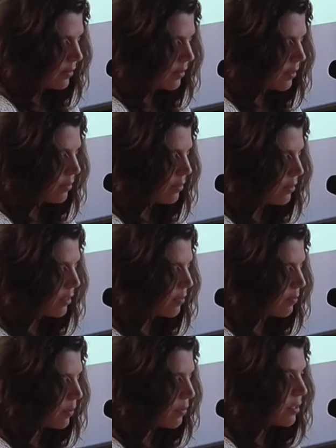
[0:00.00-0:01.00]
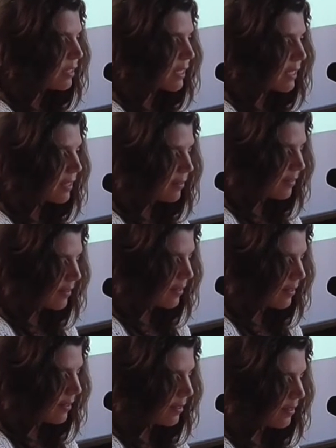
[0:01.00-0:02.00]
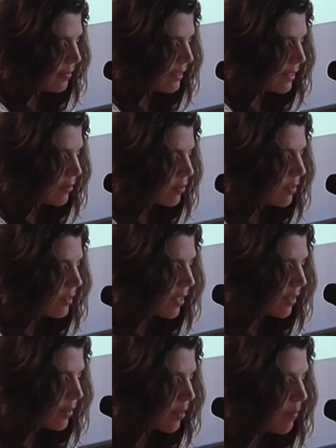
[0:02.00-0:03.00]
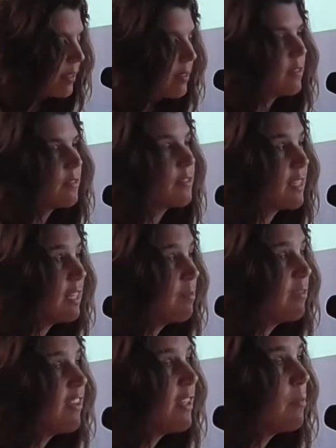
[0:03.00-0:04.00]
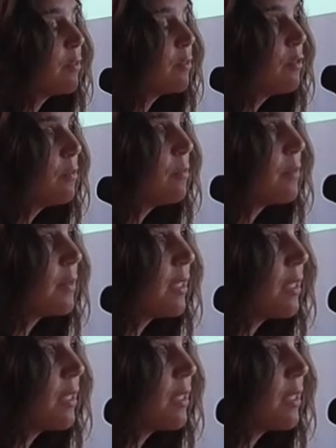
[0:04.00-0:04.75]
So to explore that, the central database of self-help group